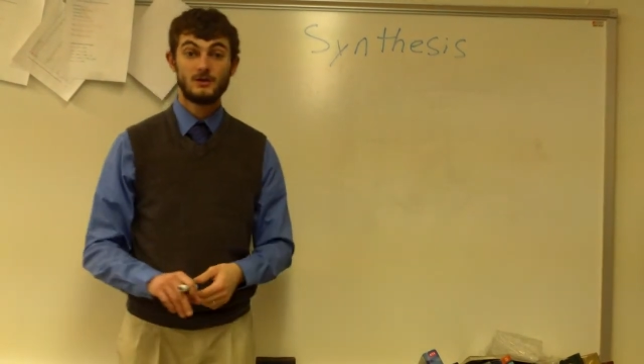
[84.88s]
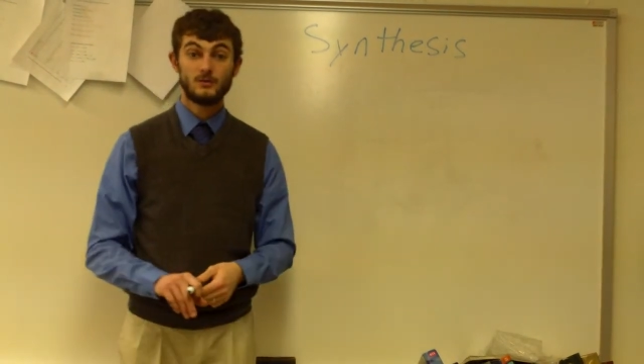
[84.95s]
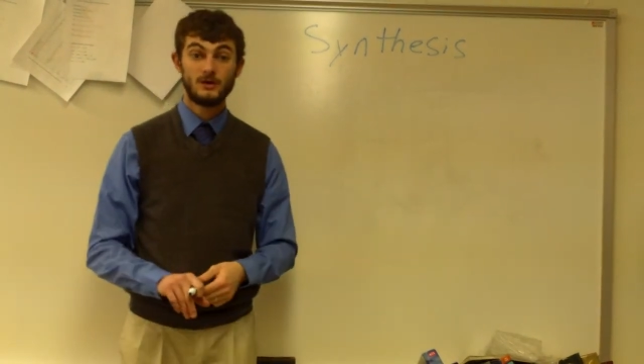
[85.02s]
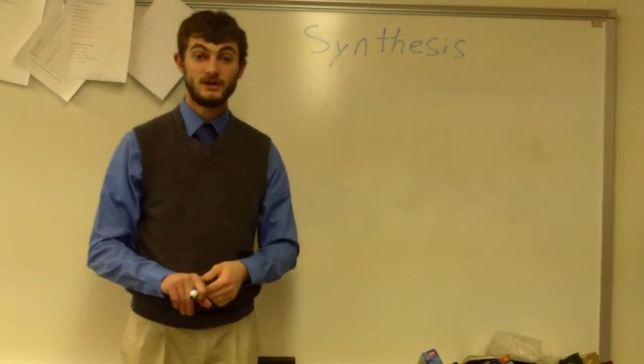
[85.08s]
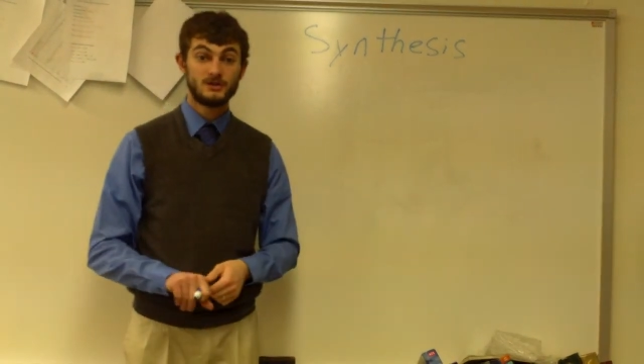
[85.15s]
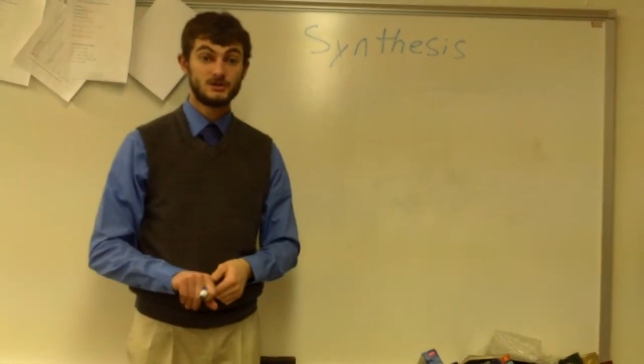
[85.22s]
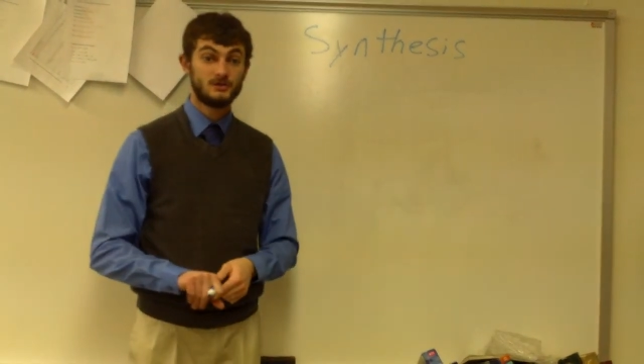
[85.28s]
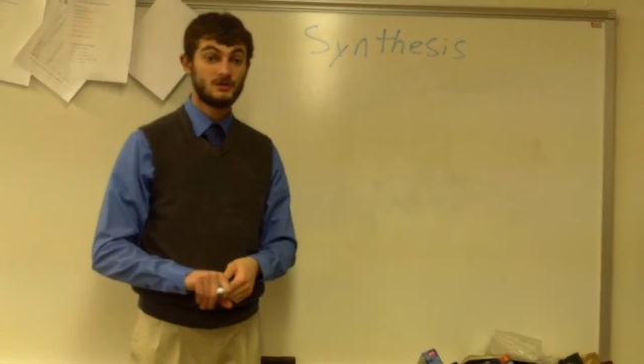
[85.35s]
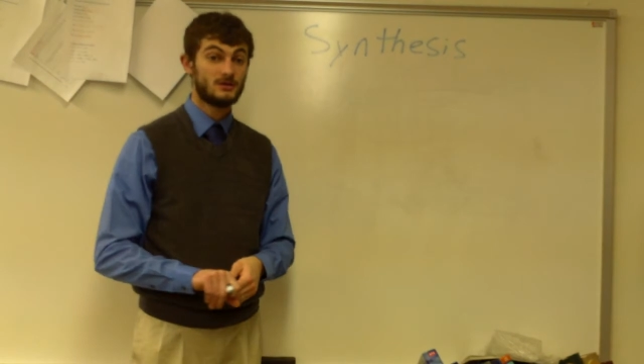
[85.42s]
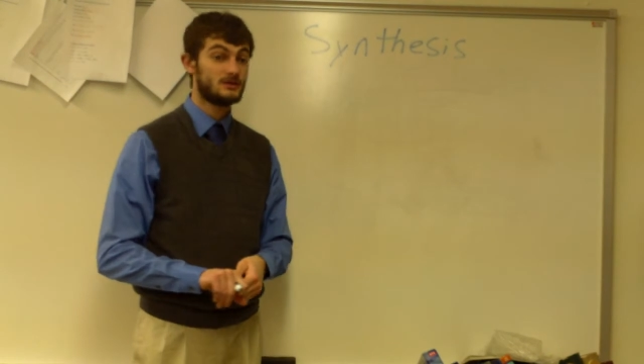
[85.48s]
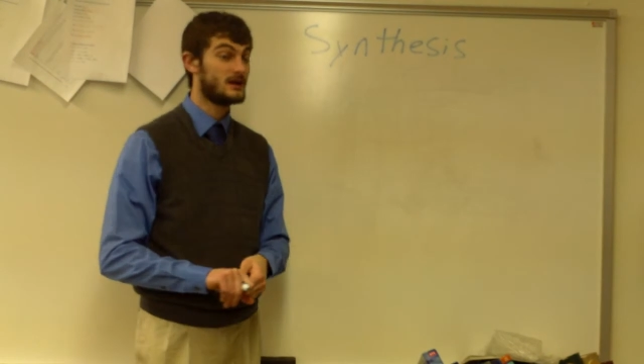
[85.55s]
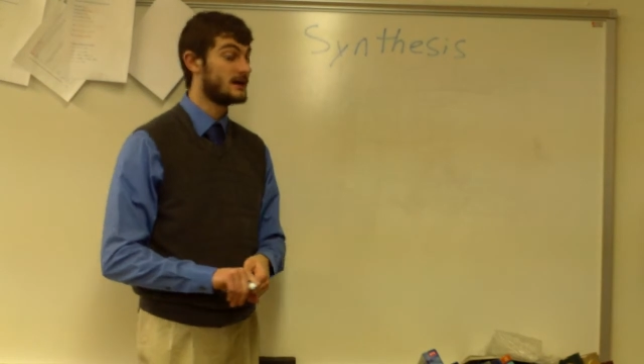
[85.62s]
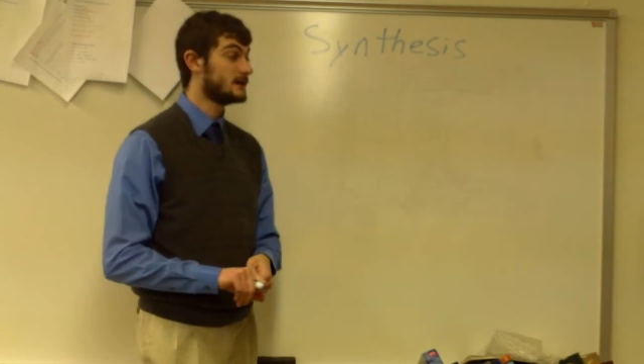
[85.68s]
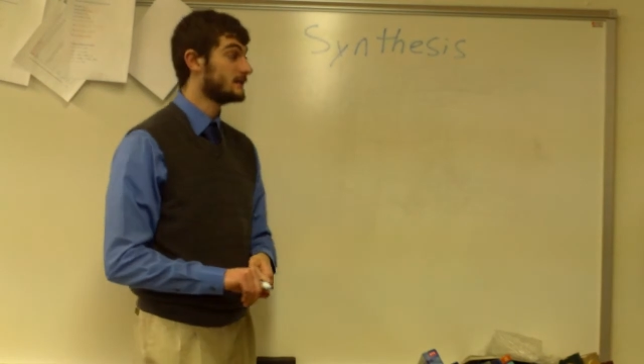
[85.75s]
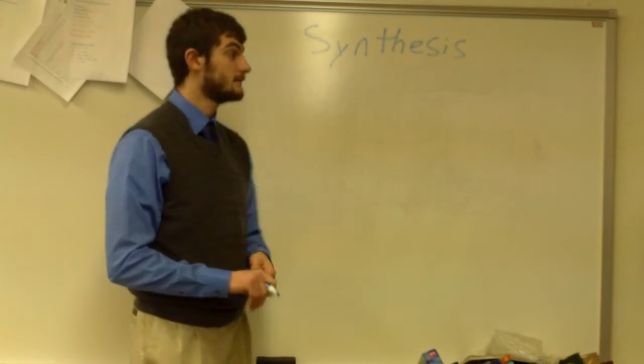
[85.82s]
equation look
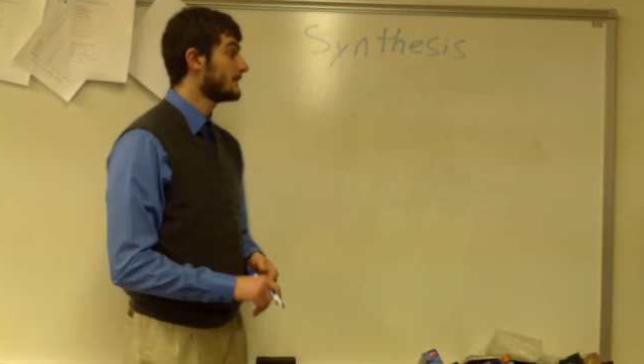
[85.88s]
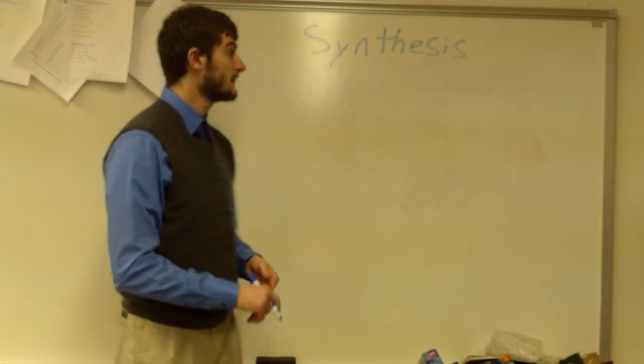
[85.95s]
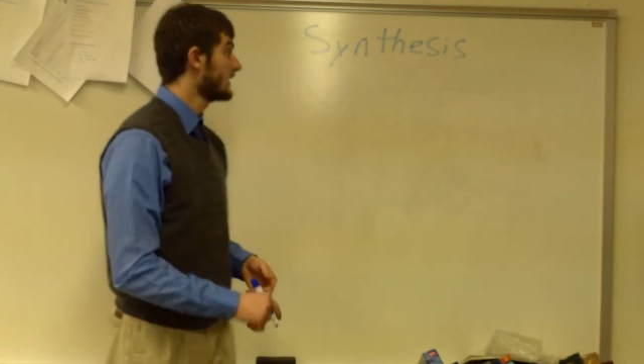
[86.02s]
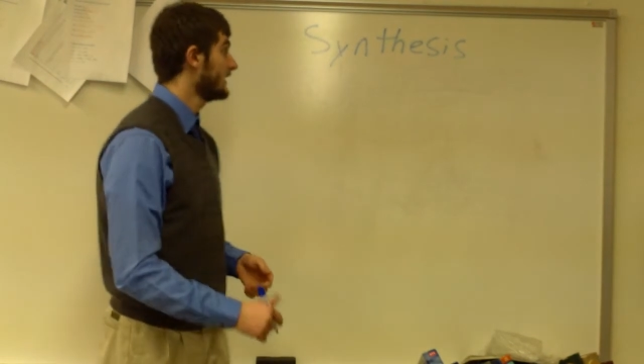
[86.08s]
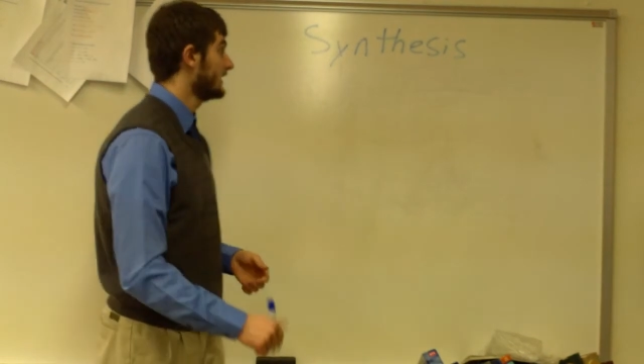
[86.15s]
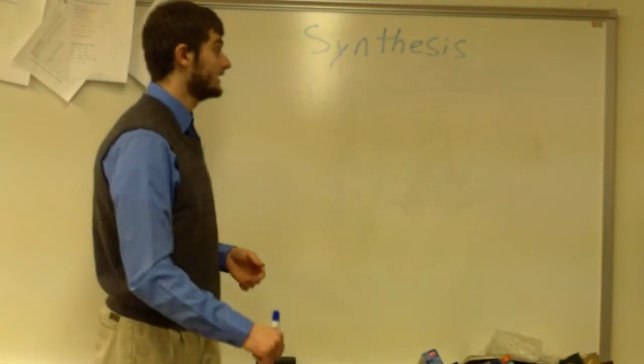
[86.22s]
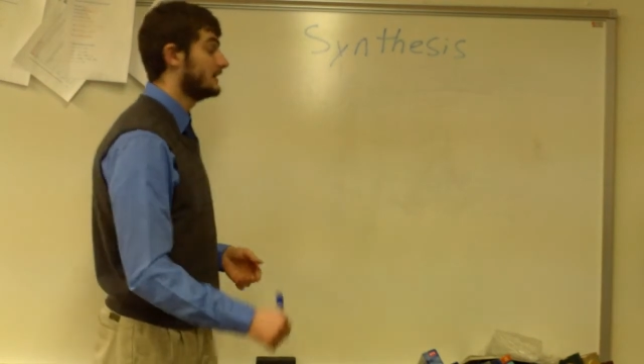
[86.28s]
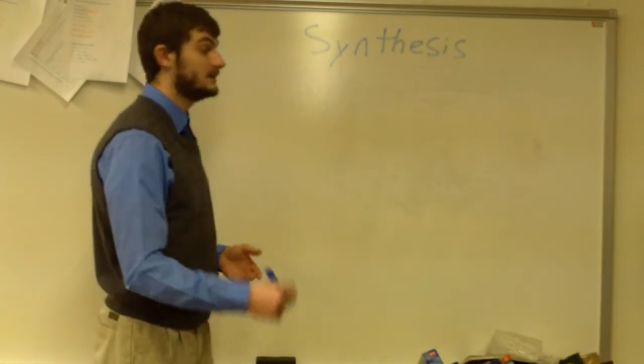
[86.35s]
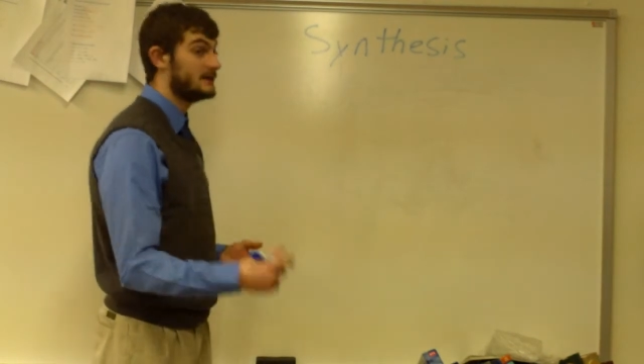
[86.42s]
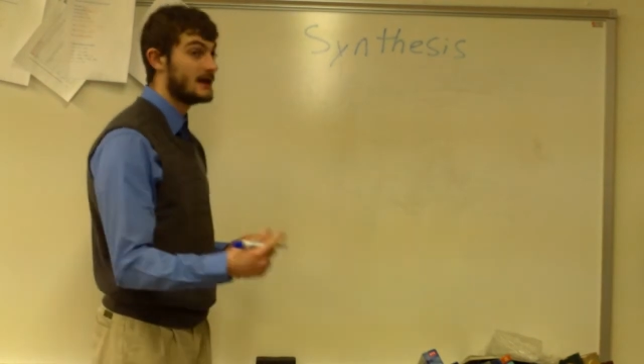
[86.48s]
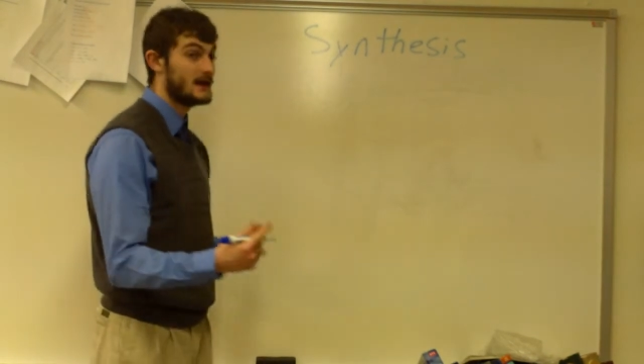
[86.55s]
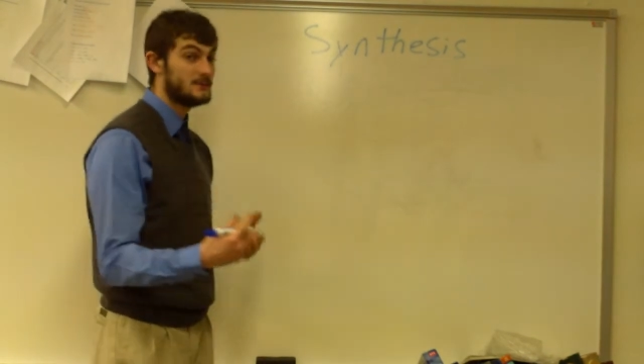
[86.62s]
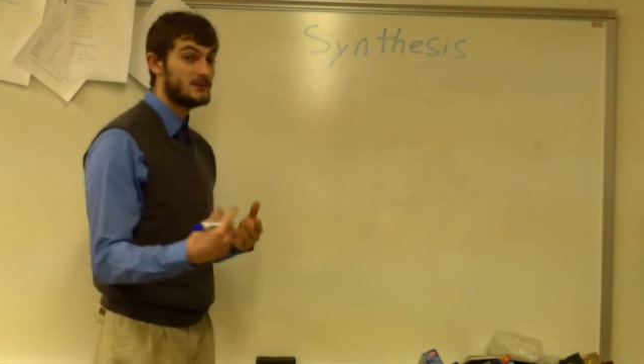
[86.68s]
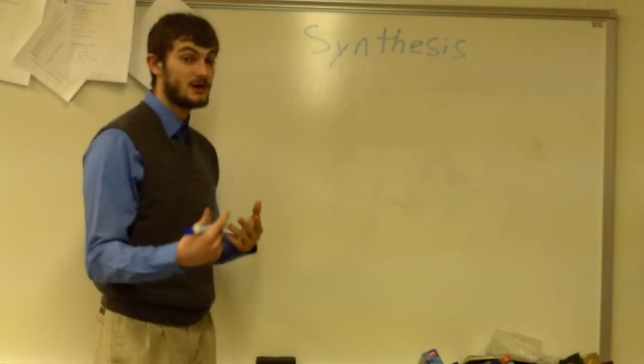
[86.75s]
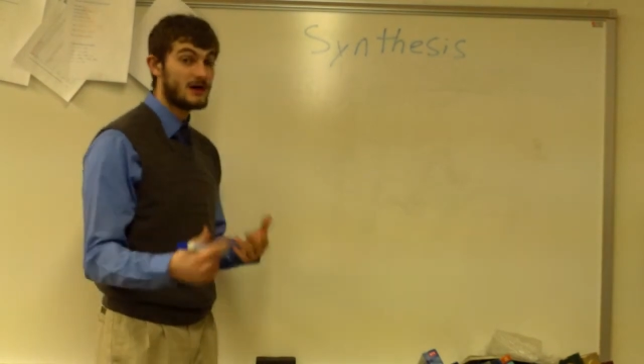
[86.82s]
like?
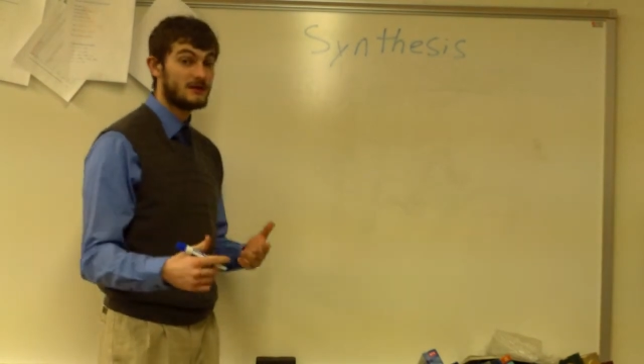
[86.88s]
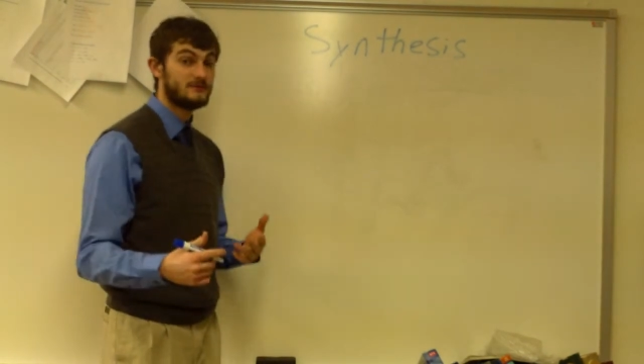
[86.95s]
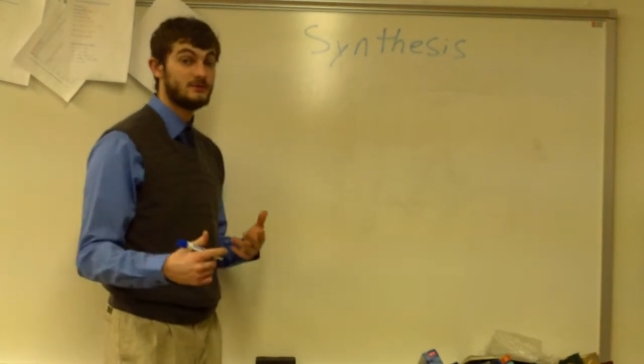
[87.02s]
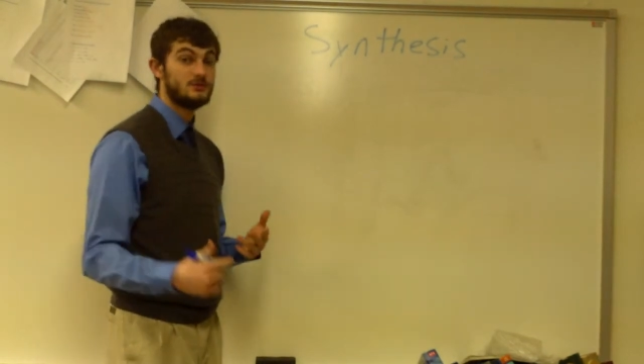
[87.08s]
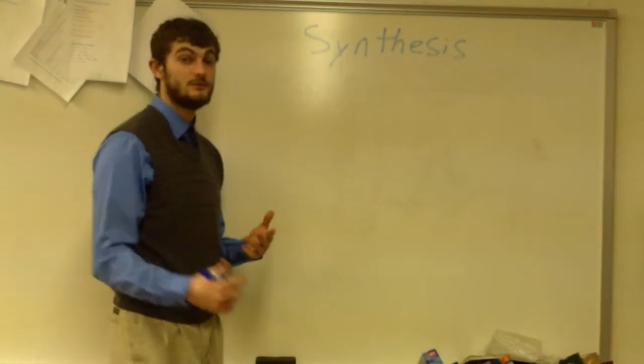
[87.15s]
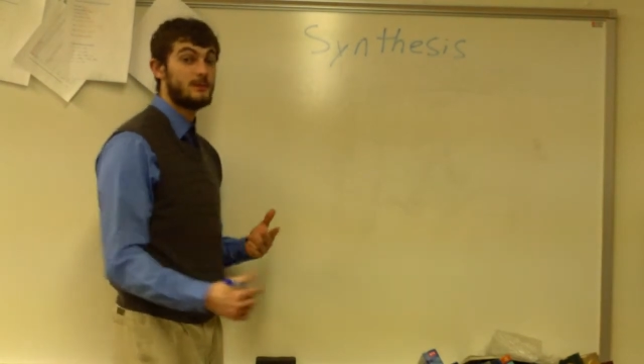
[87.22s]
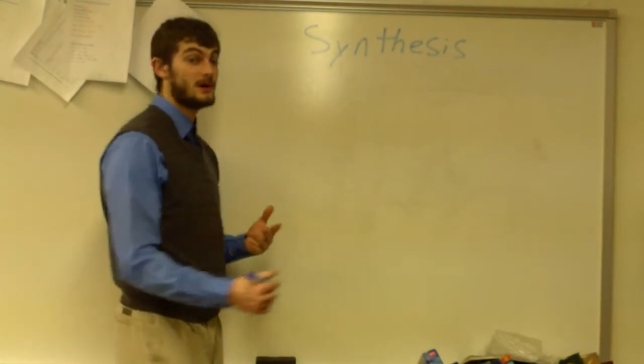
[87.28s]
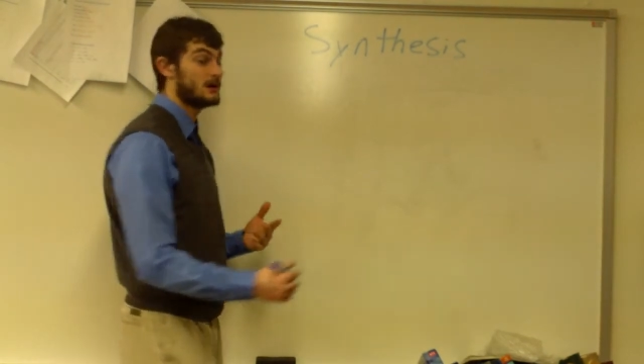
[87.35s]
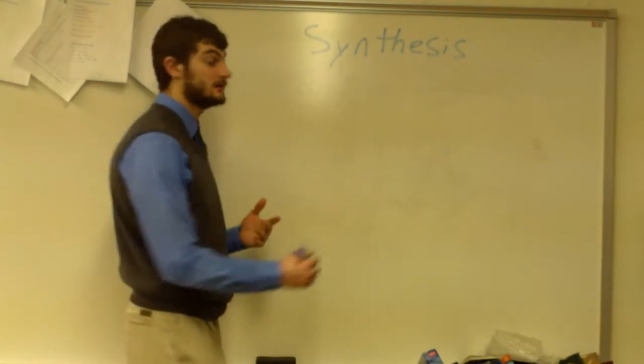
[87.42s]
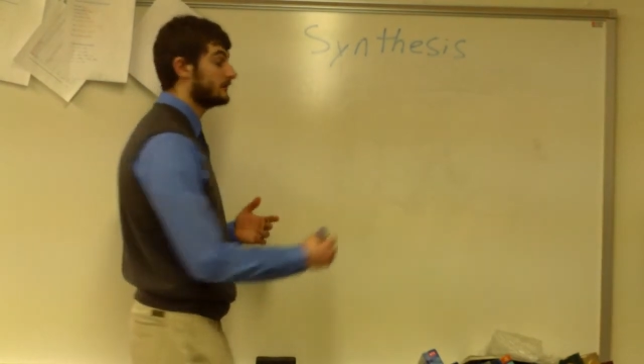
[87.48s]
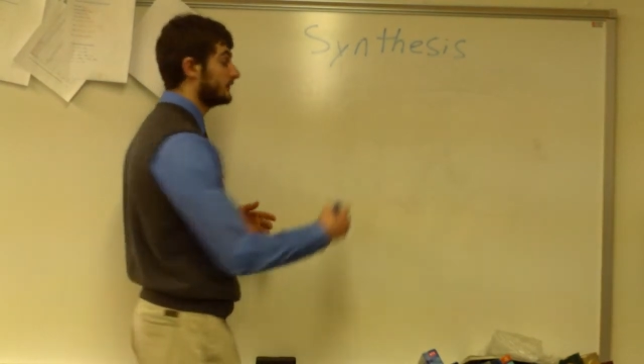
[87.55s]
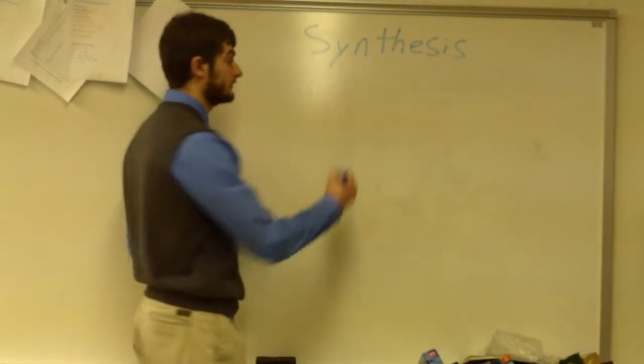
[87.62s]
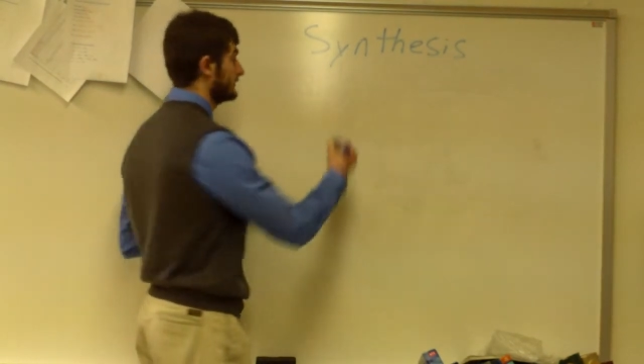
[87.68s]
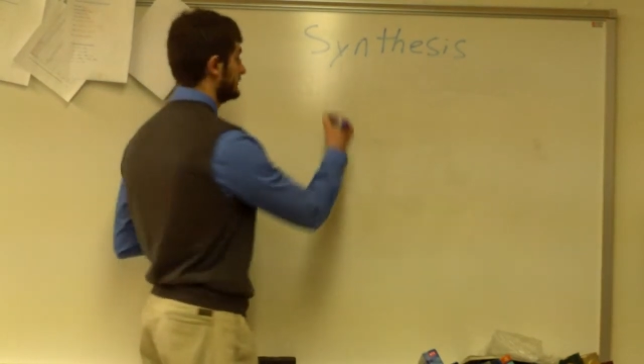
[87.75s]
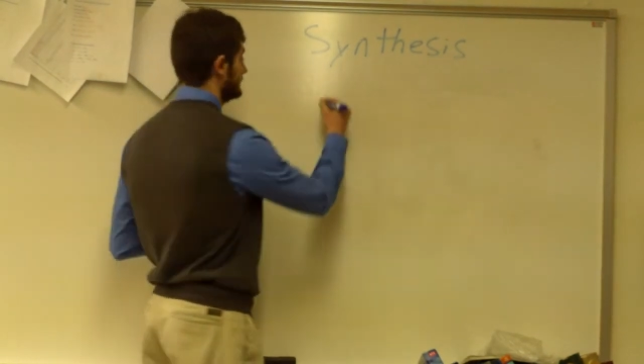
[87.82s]
Anytime you have two
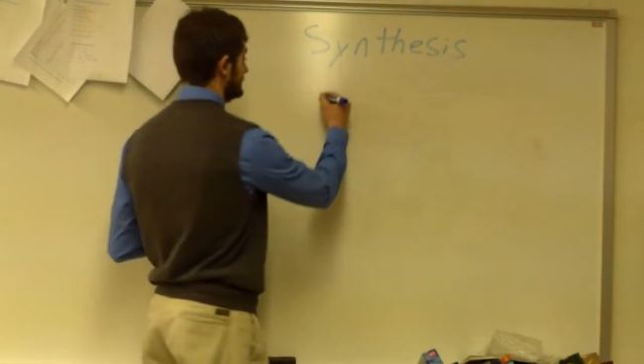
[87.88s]
parts,